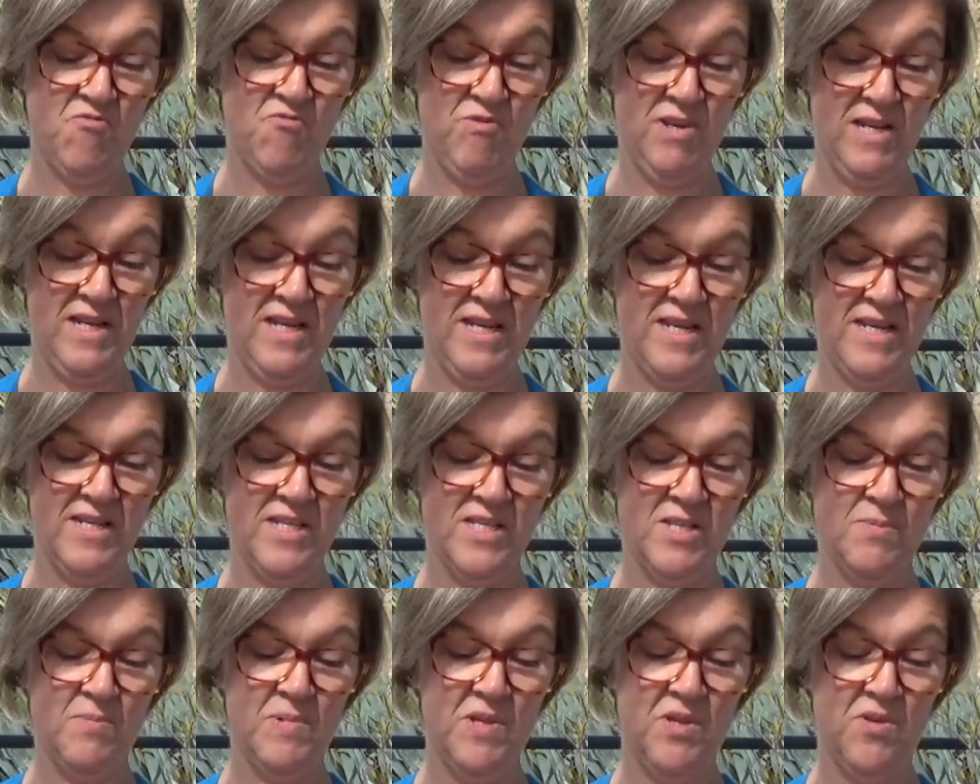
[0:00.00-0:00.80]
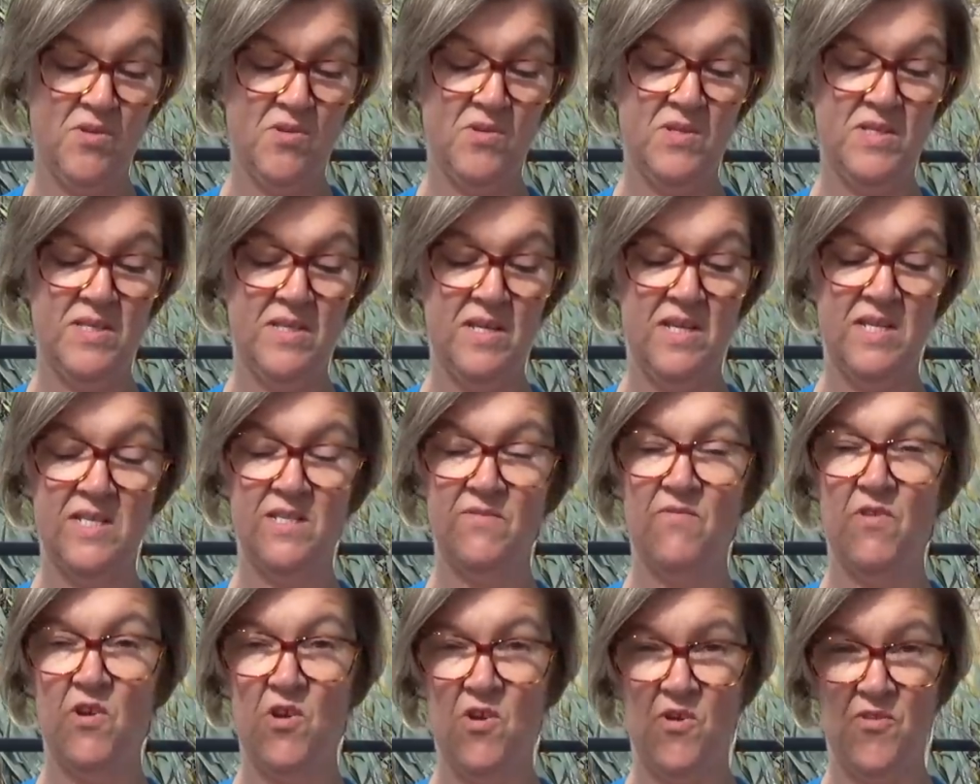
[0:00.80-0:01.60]
release because
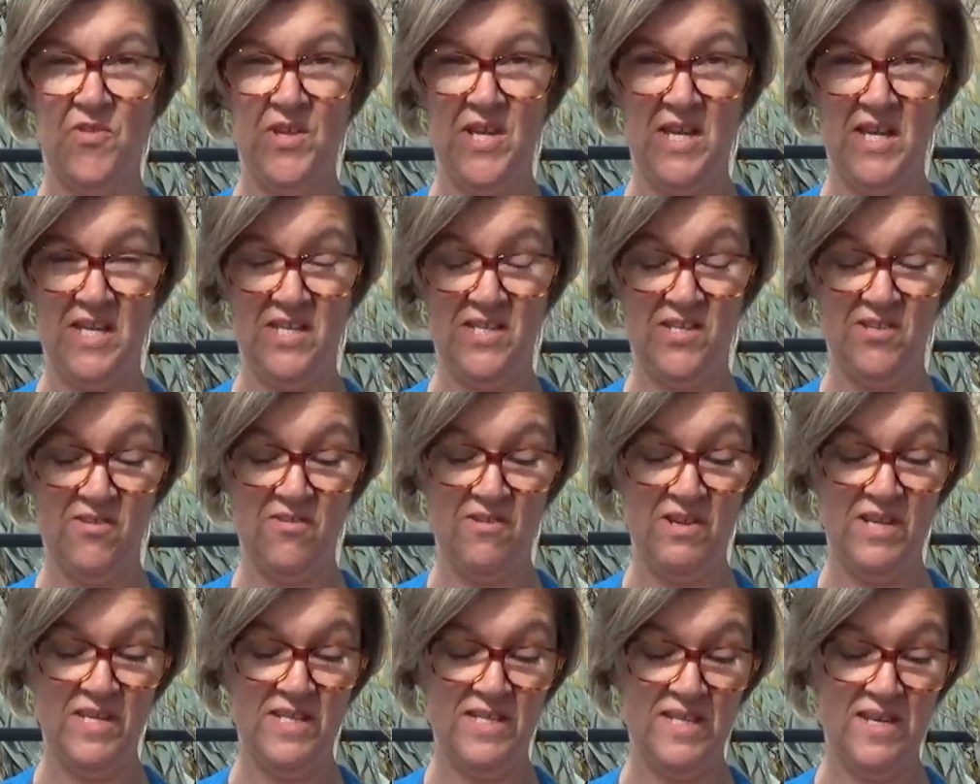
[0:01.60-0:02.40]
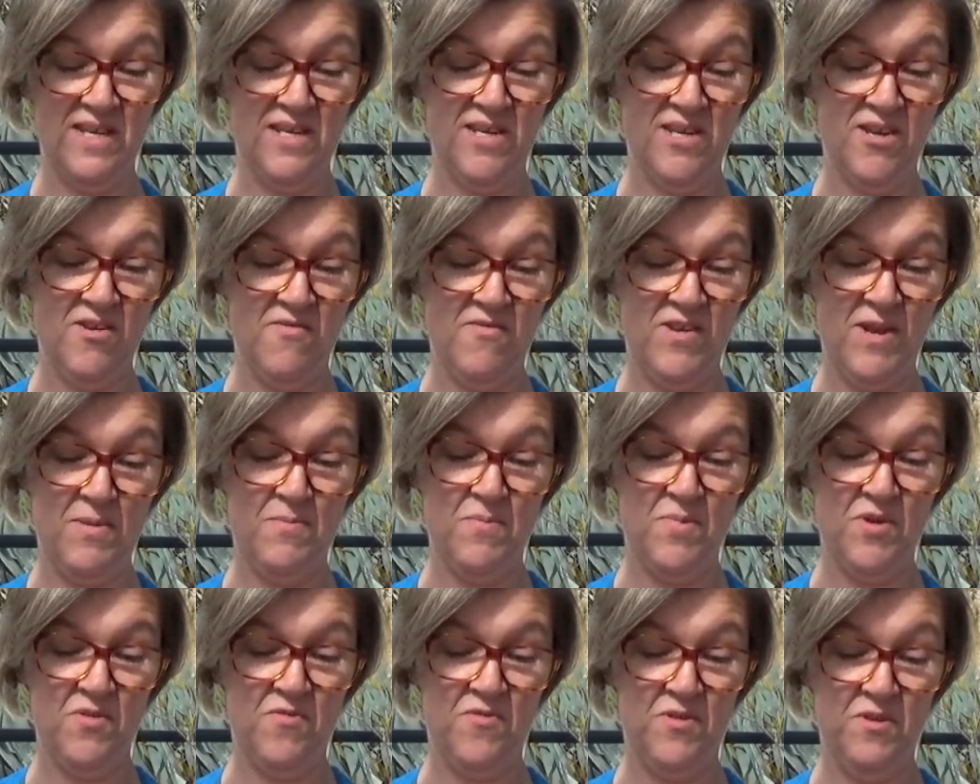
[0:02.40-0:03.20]
his father had died in
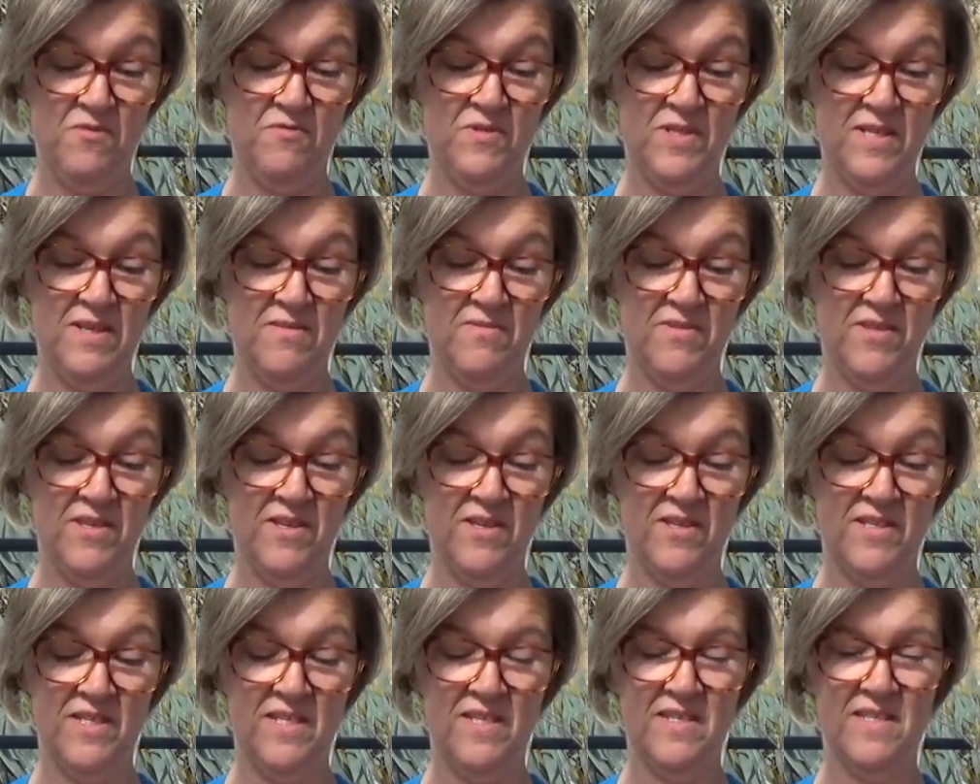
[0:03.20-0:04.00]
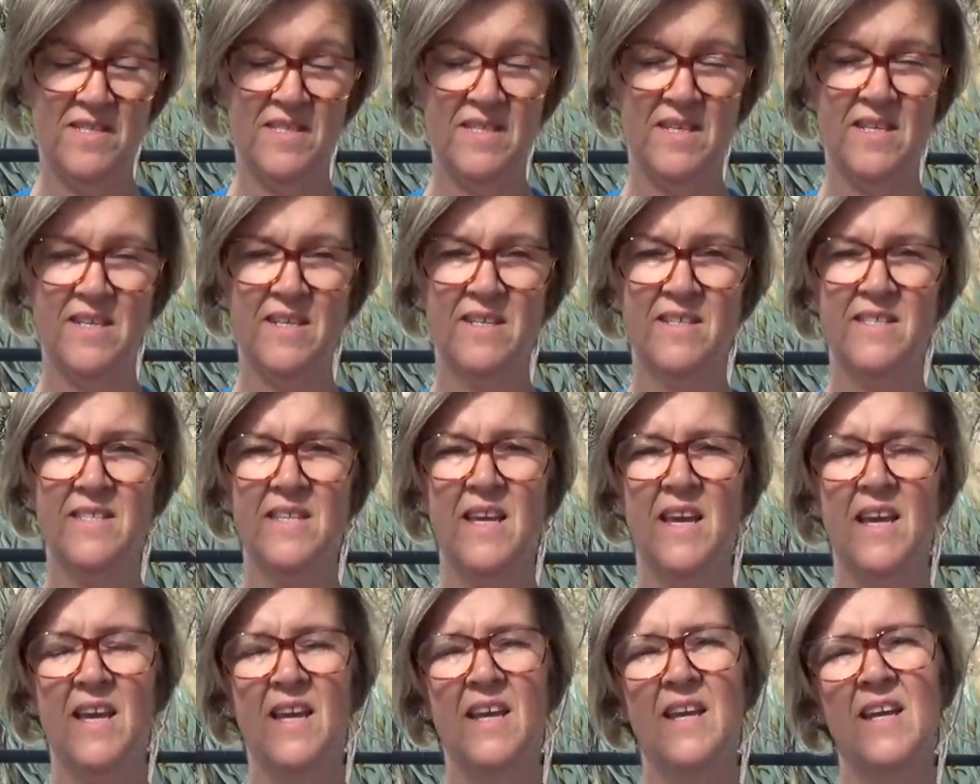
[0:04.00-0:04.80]
November
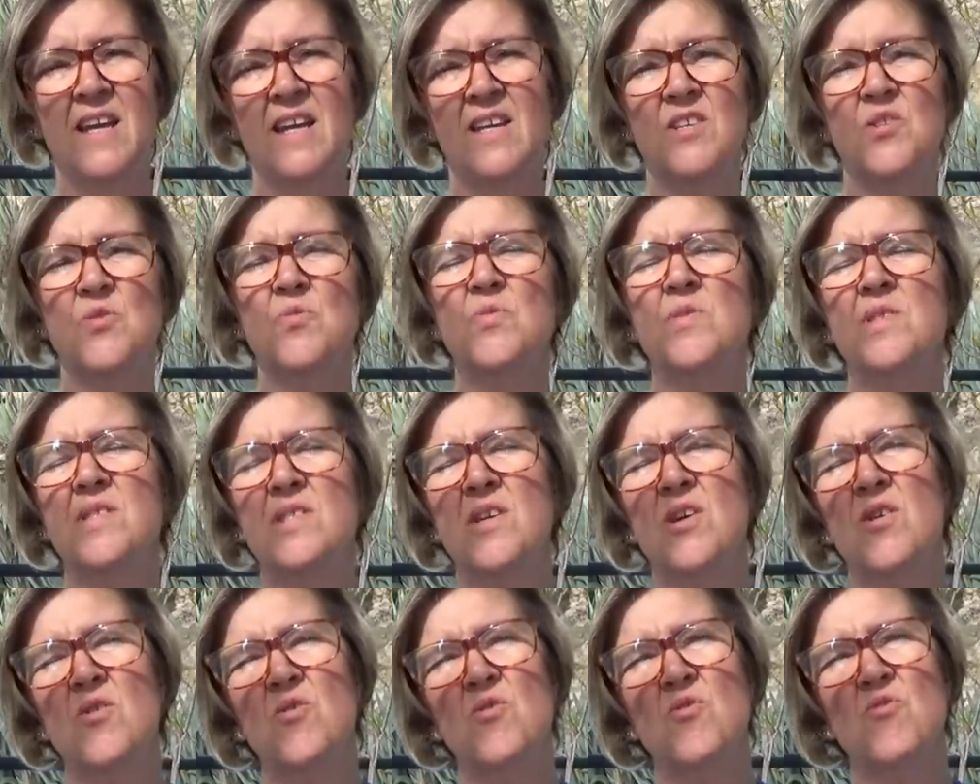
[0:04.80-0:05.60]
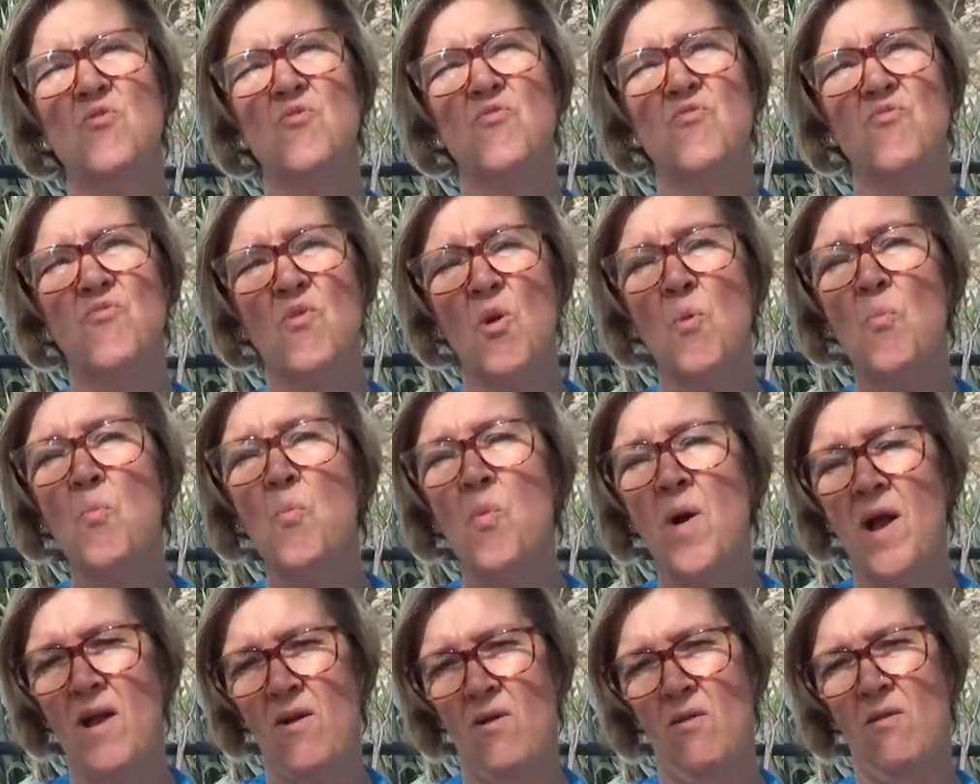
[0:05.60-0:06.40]
1536. And also
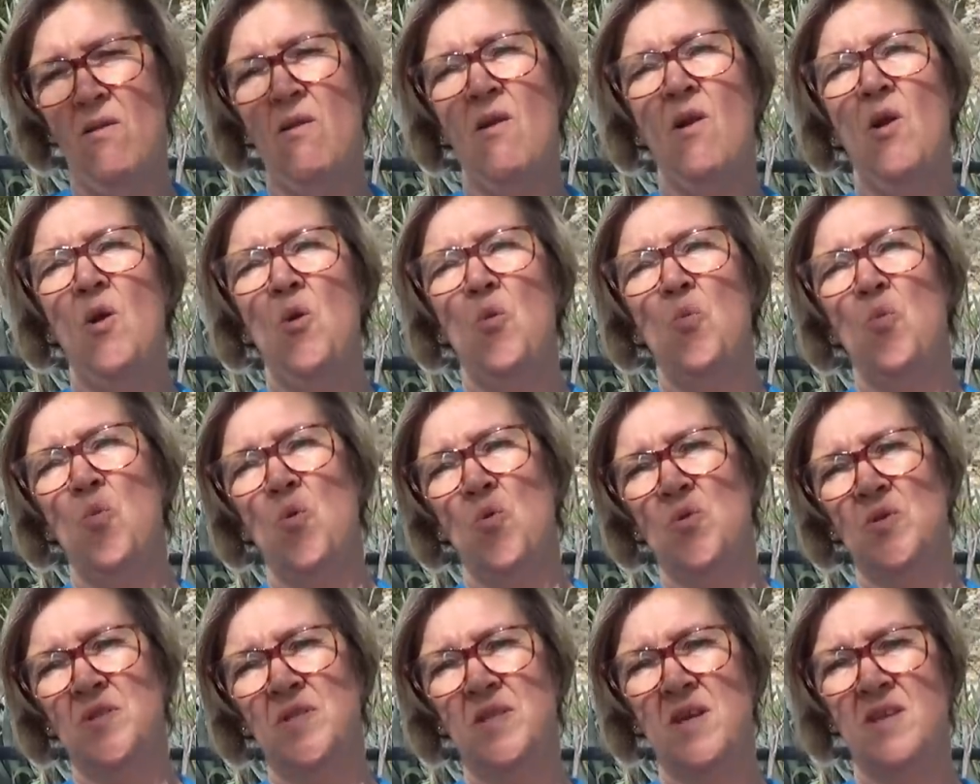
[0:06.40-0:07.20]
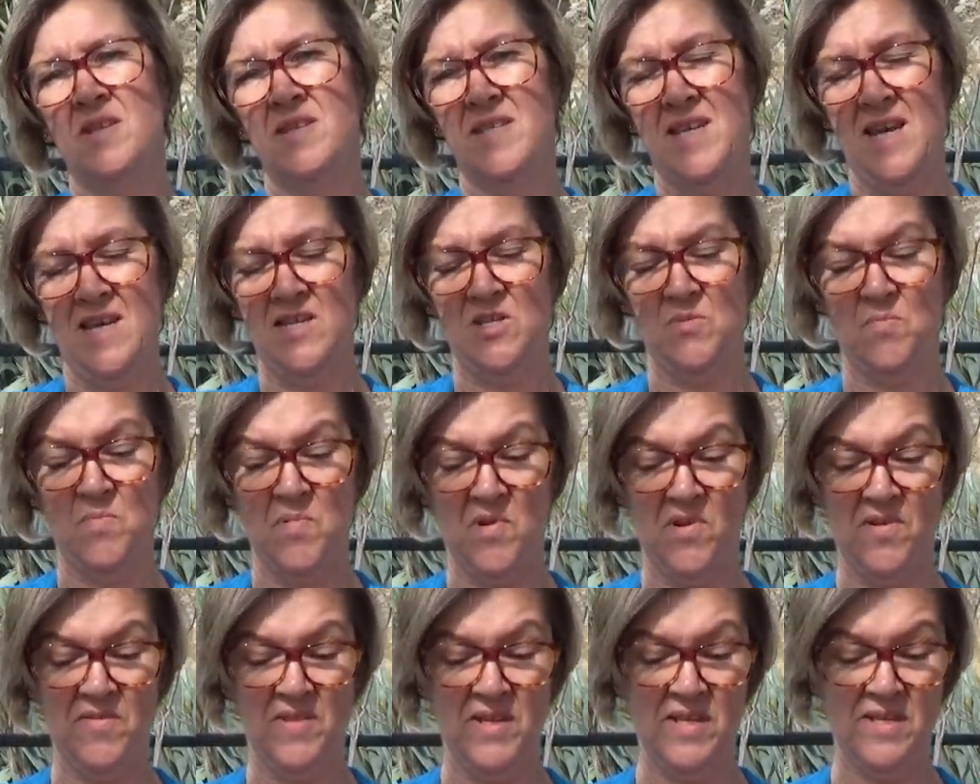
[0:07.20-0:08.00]
Cromwell was dead
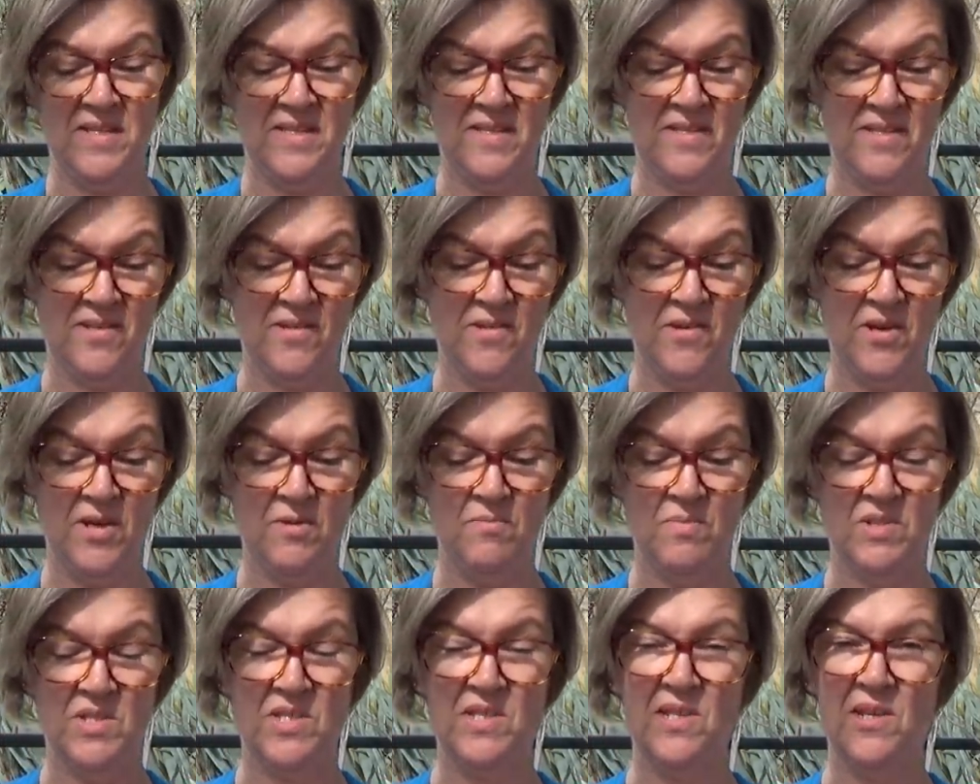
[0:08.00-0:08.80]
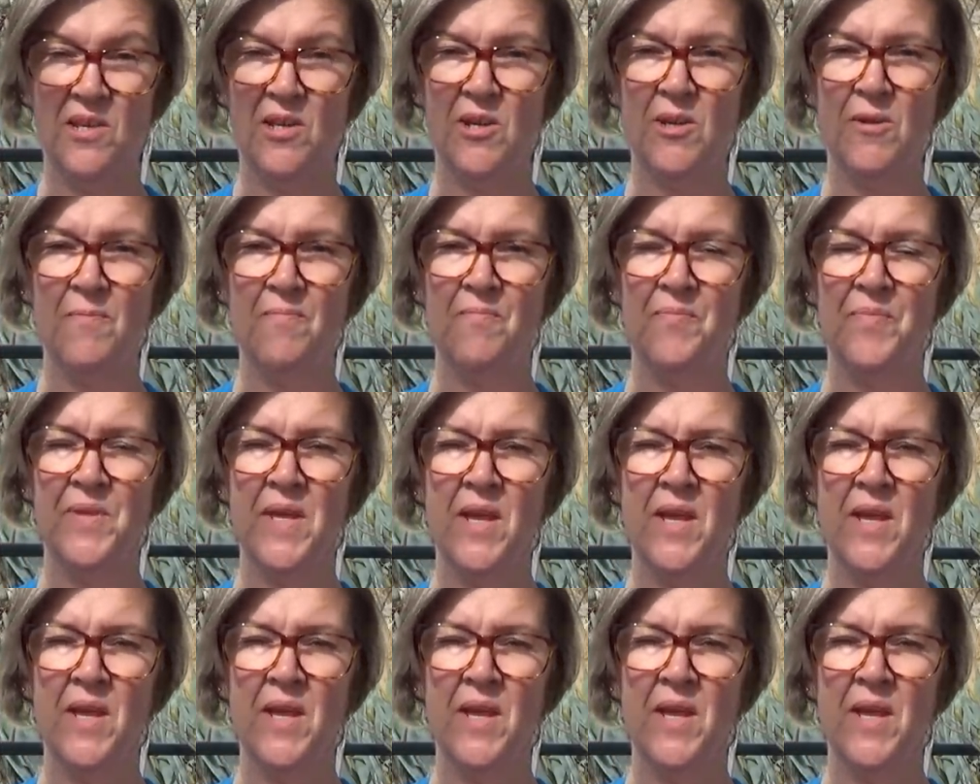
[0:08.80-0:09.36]
by this time too.